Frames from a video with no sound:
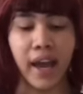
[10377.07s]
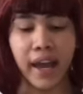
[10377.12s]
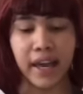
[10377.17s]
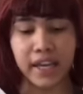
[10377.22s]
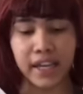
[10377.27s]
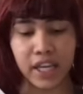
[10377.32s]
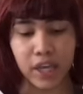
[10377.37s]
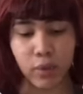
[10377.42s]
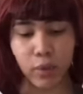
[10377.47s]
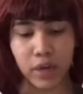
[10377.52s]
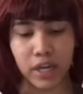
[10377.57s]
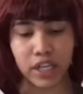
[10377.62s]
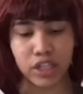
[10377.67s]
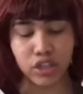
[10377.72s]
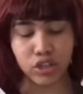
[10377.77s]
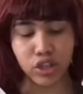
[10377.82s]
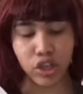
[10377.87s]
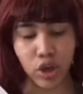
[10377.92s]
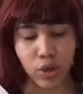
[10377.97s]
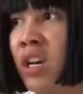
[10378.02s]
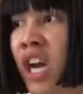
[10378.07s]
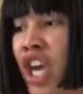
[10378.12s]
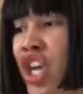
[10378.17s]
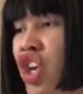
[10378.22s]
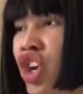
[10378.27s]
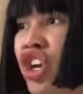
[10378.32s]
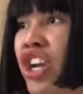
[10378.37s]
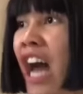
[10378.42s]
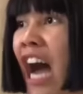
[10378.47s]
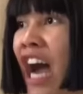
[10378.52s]
He wanted to know.
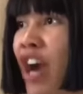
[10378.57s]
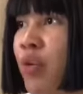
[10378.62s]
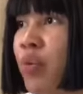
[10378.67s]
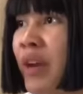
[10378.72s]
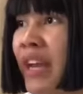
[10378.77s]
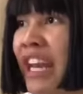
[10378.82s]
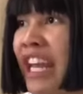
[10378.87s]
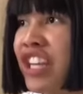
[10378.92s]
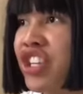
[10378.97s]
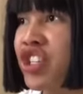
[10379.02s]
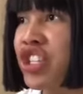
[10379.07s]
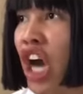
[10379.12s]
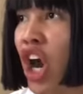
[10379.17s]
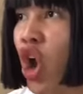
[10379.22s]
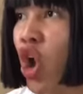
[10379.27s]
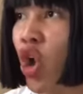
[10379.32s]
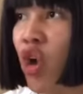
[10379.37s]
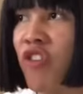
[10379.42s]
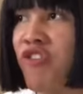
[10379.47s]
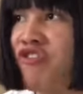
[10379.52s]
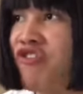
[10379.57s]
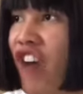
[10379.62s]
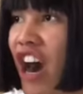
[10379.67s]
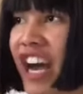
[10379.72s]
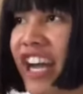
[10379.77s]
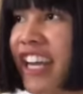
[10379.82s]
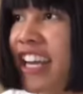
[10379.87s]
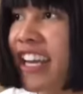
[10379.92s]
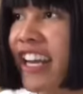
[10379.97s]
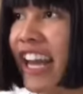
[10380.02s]
You're not reading to the whole
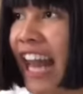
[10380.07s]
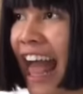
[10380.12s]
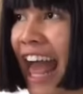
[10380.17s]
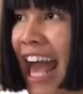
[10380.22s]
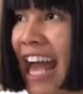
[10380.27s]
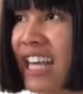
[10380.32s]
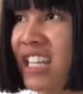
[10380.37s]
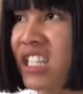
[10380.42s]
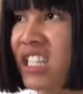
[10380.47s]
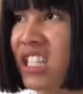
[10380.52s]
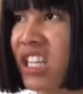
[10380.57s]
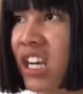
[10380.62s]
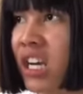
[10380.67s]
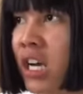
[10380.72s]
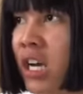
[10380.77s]
fucking class.